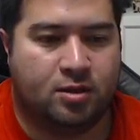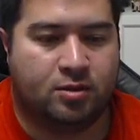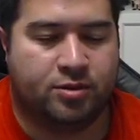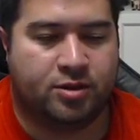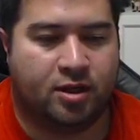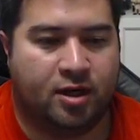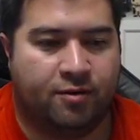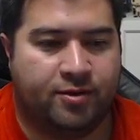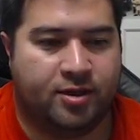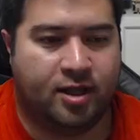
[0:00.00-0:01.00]
start off
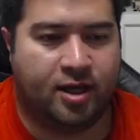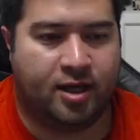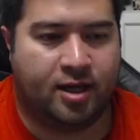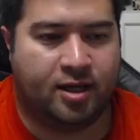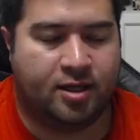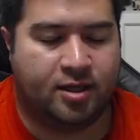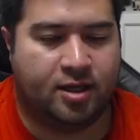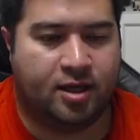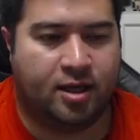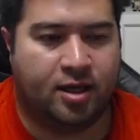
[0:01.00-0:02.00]
with like
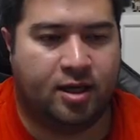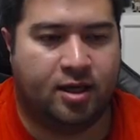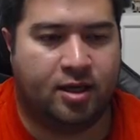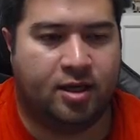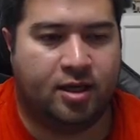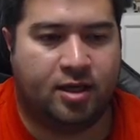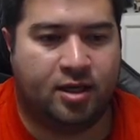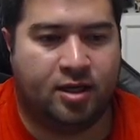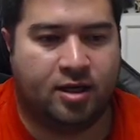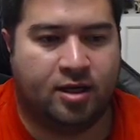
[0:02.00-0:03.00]

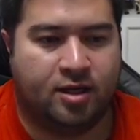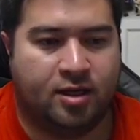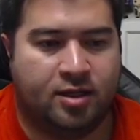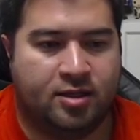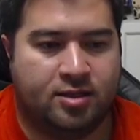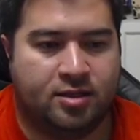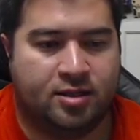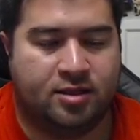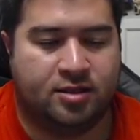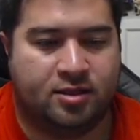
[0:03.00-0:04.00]
here is a
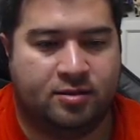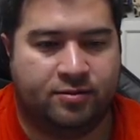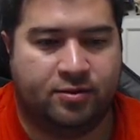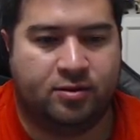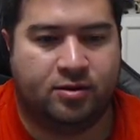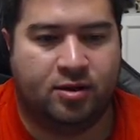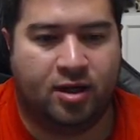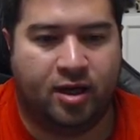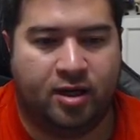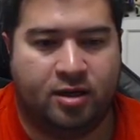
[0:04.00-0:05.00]
list of your
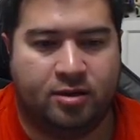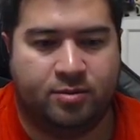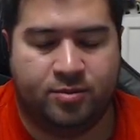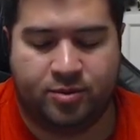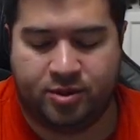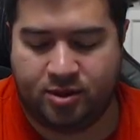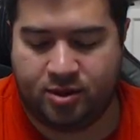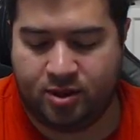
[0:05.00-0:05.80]
items,